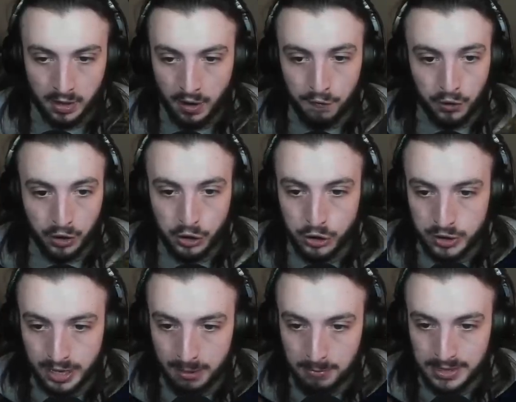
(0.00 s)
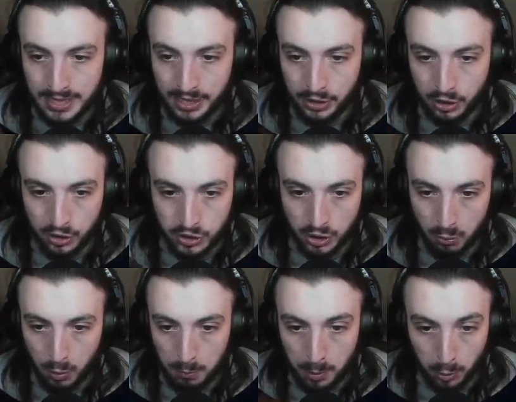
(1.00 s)
I feel like you should let me take you guys on
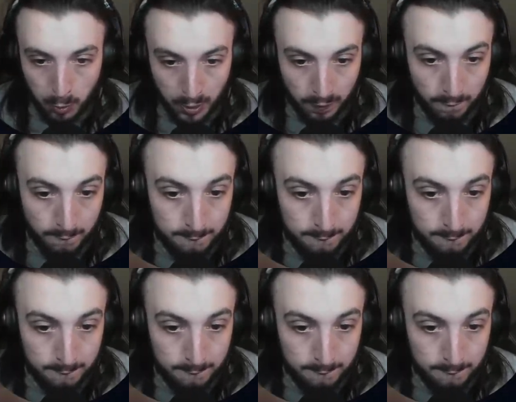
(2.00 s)
one by one.